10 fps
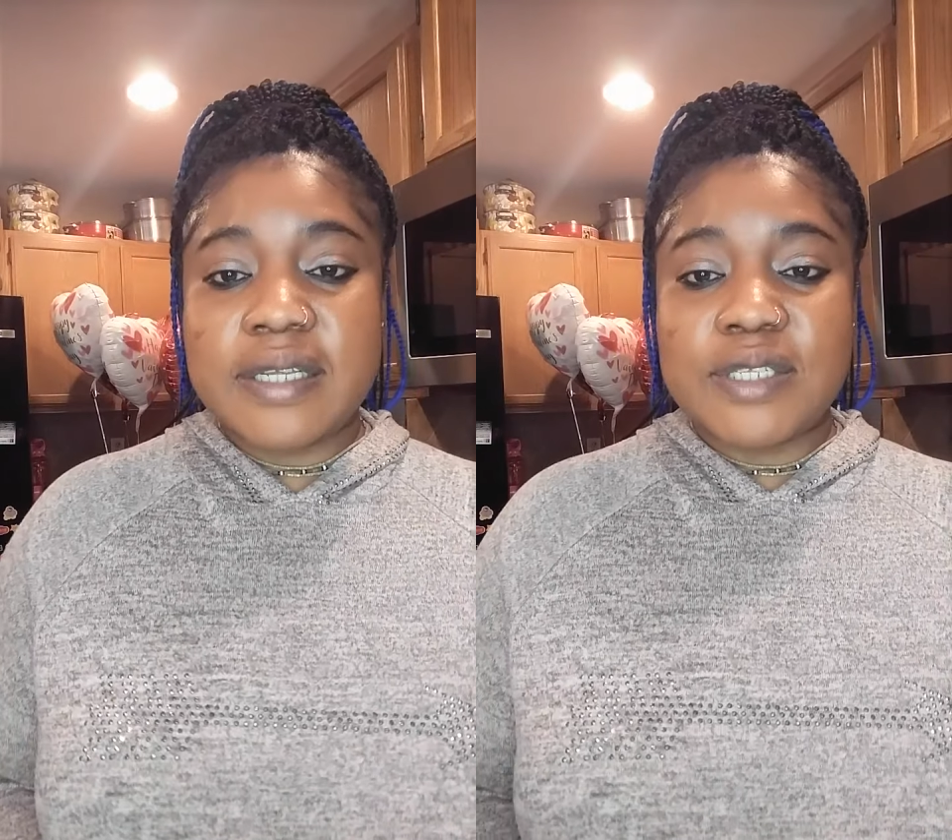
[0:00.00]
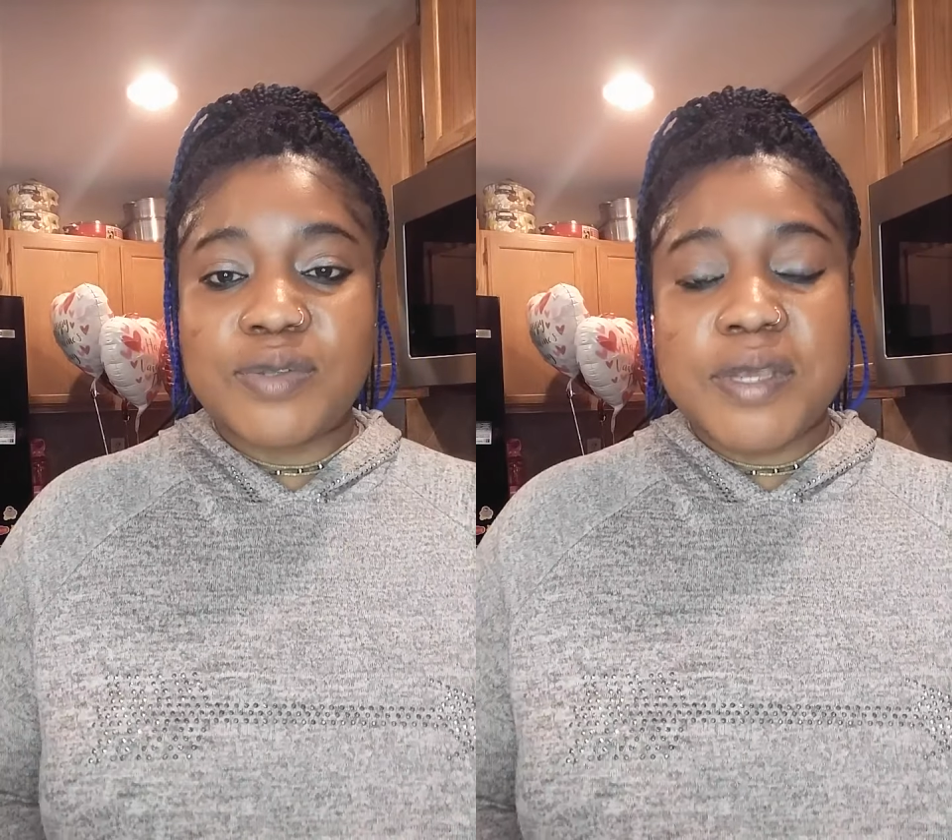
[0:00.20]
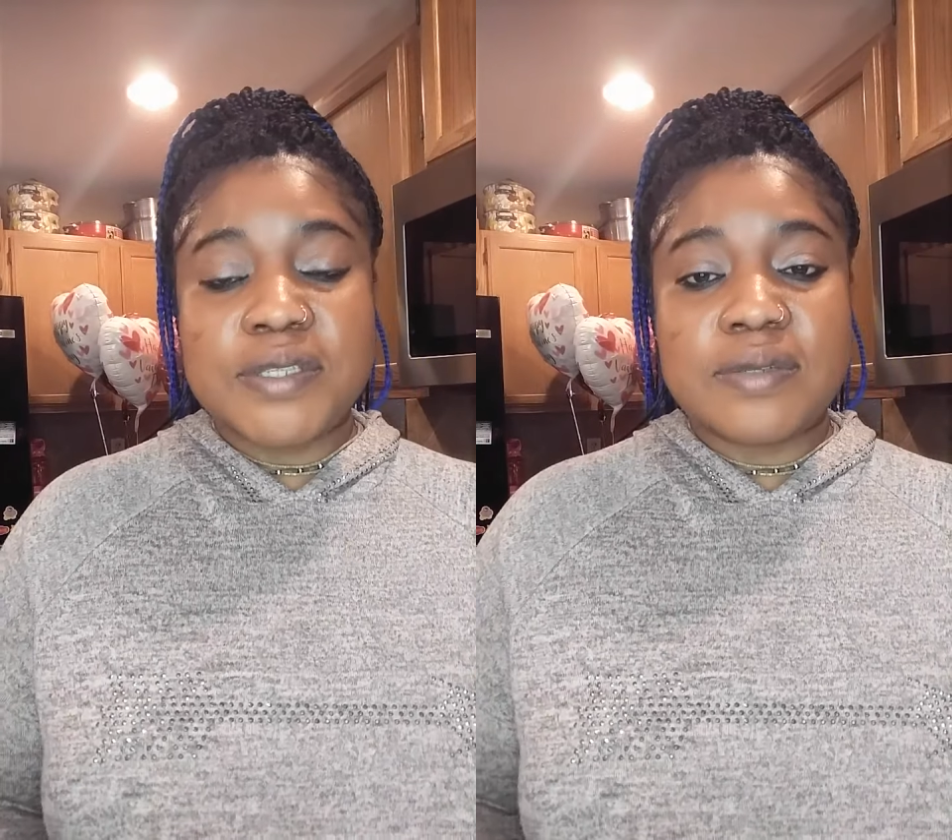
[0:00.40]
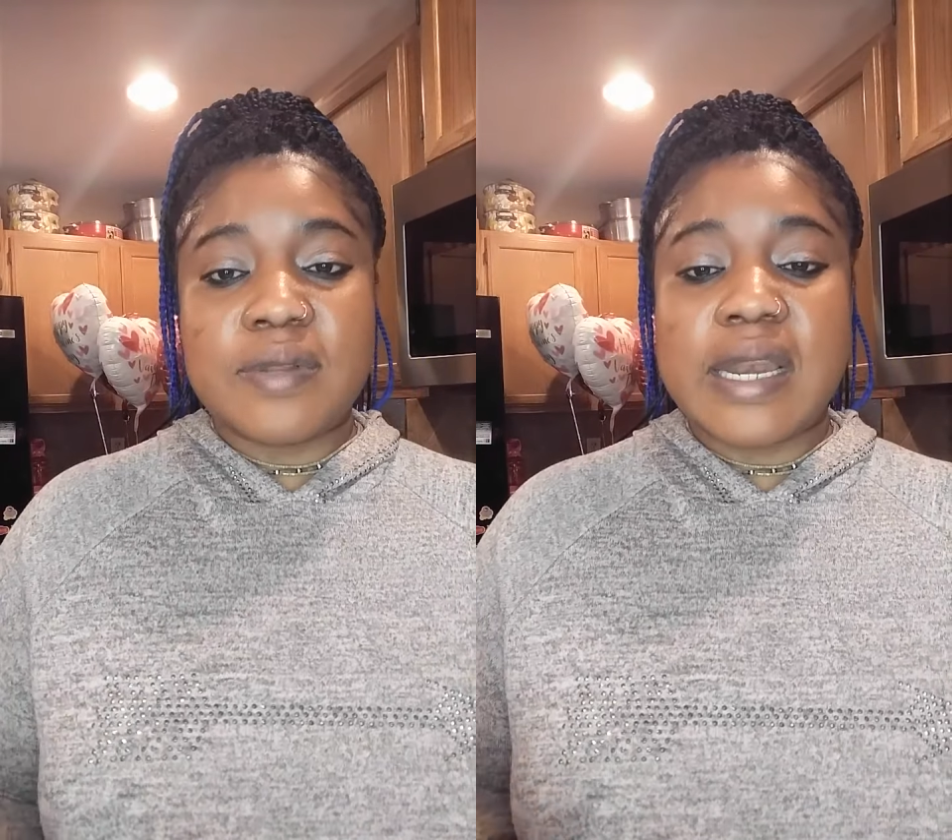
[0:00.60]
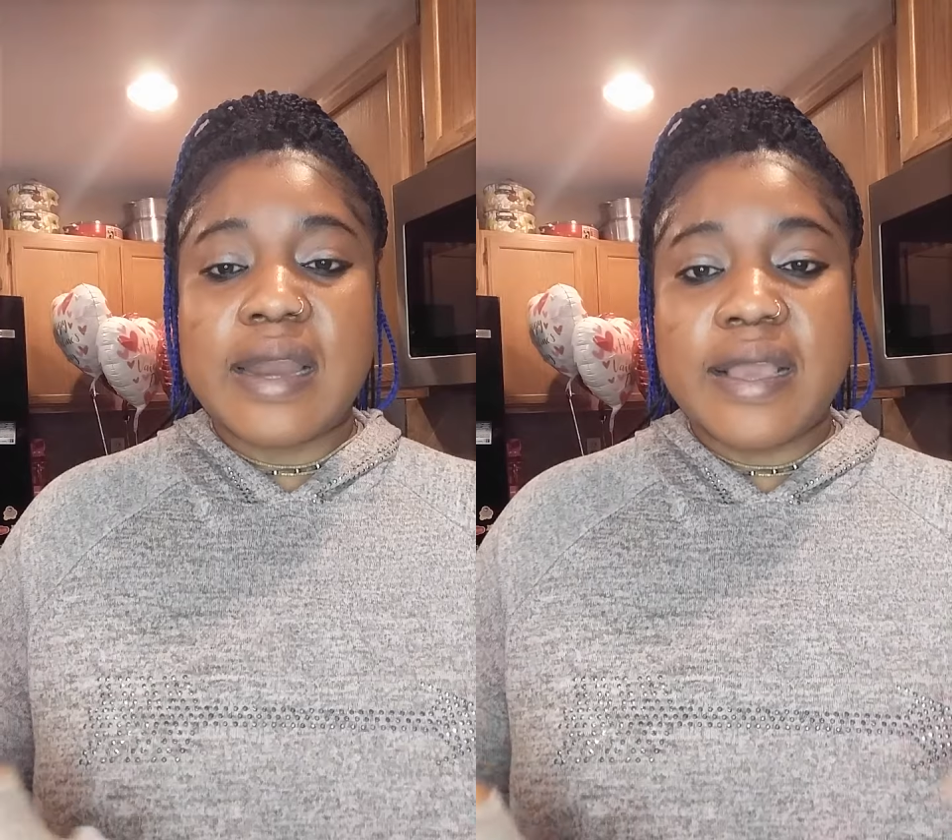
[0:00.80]
is going to
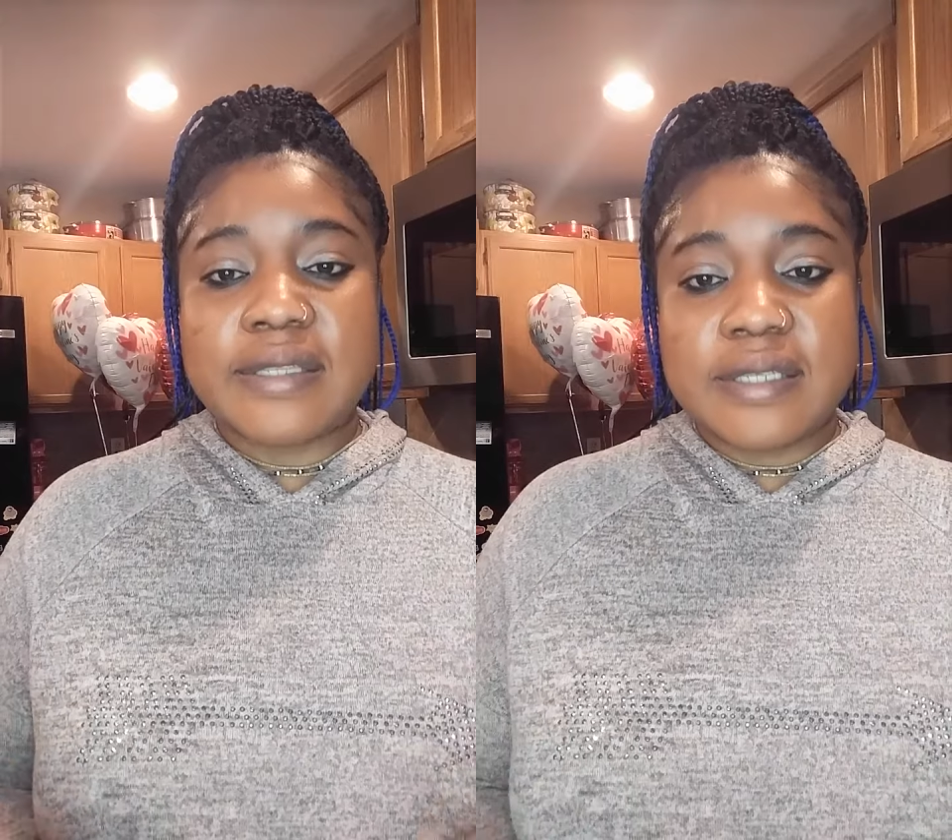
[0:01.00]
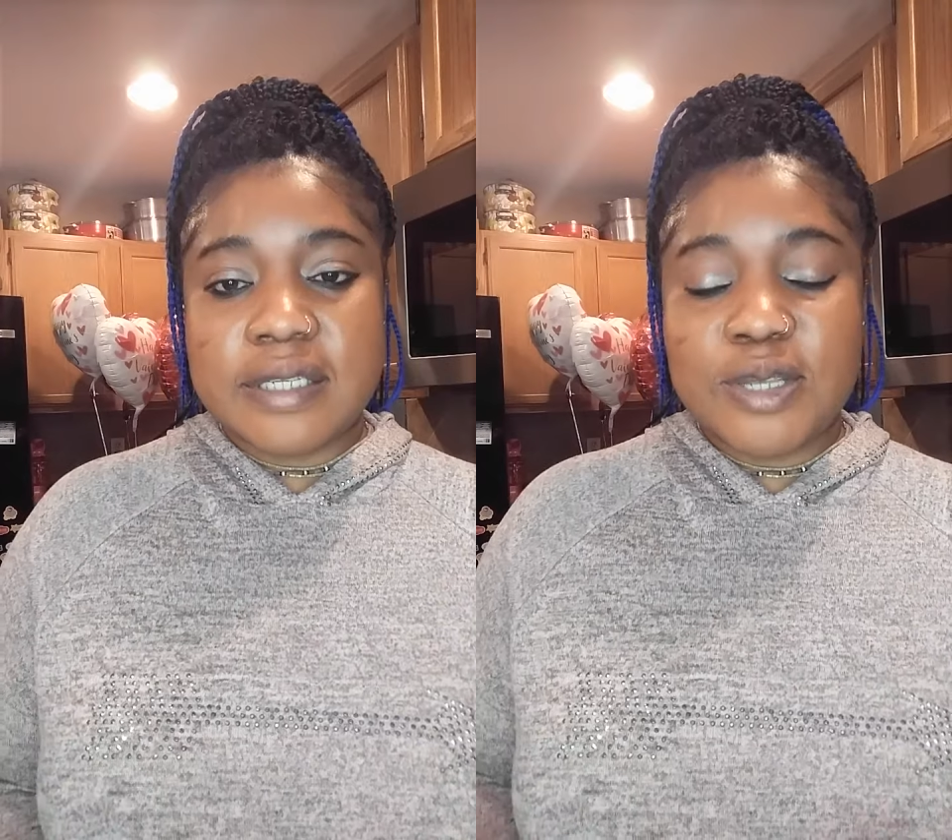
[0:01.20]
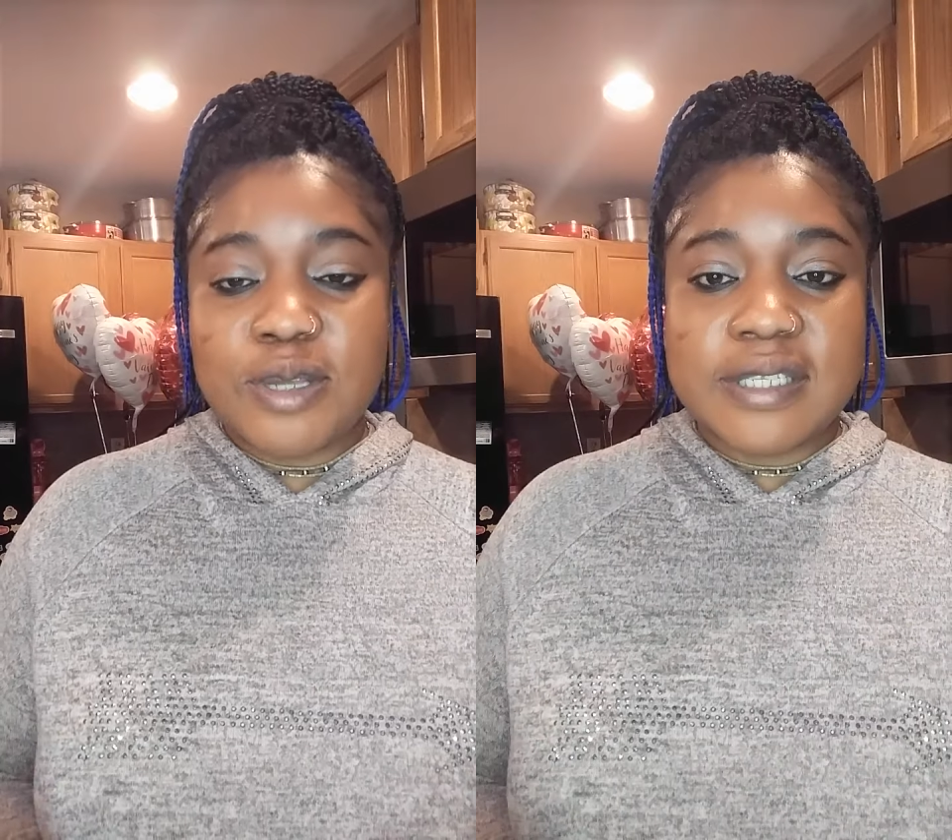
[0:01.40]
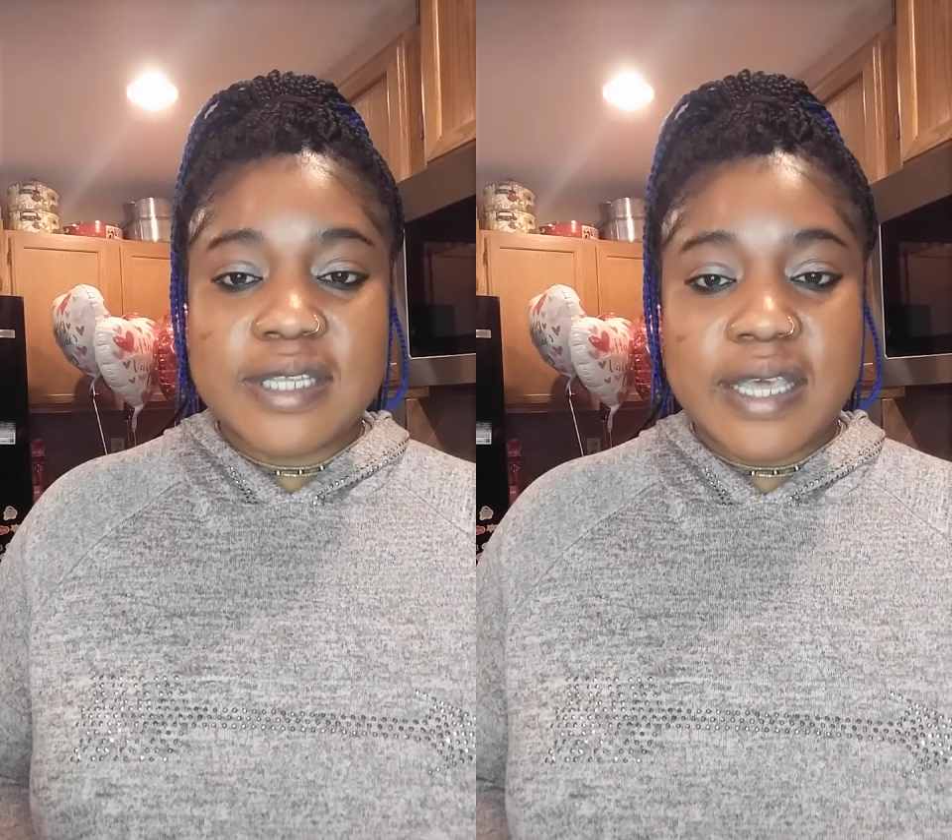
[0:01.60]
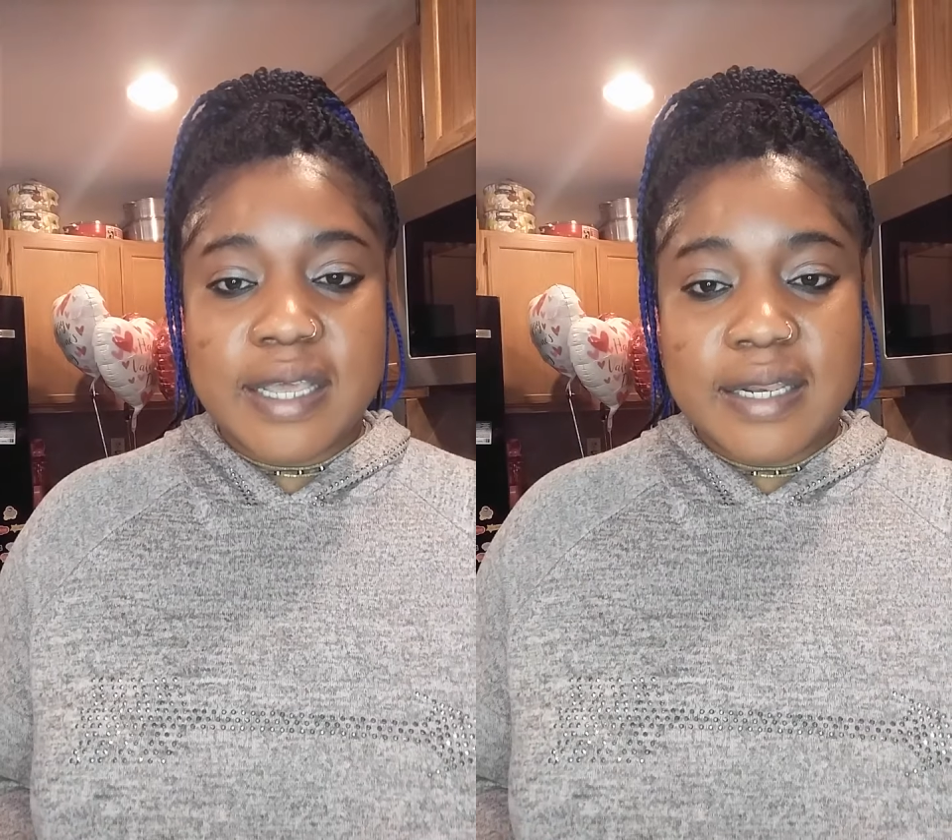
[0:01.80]
lighten your
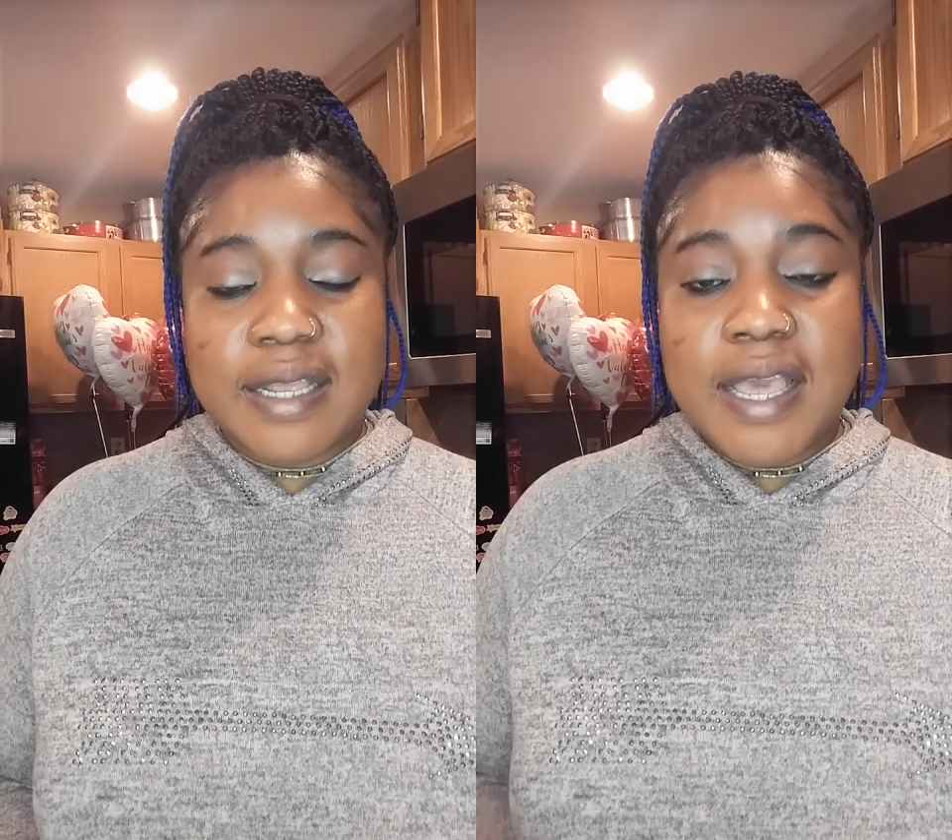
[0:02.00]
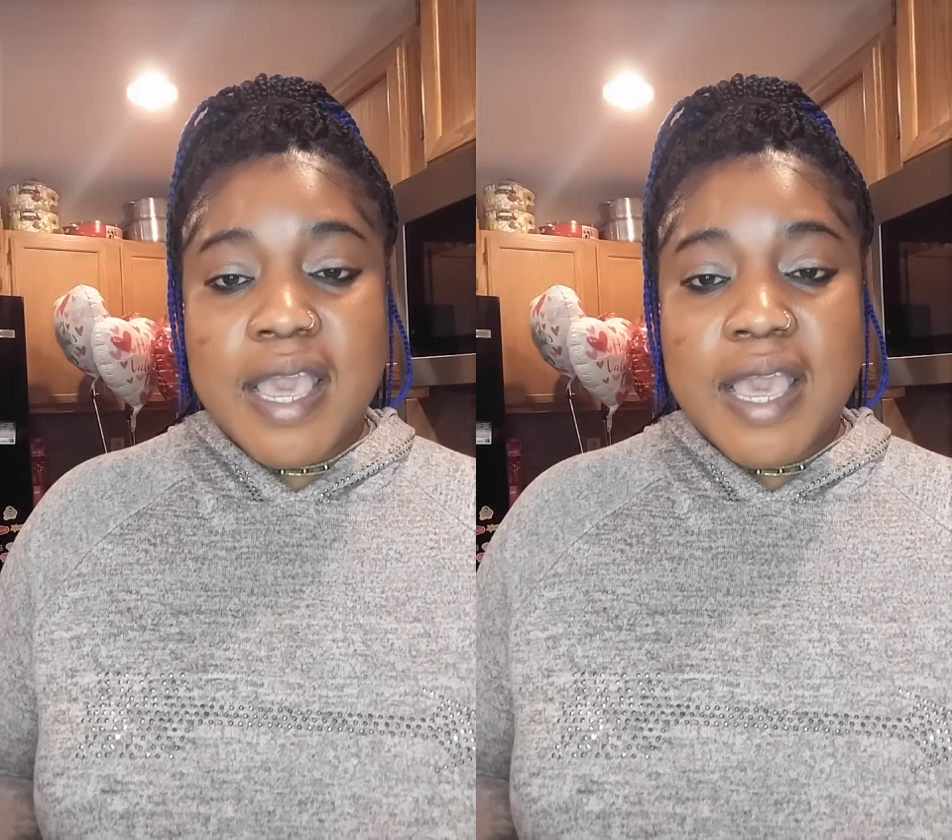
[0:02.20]
skin.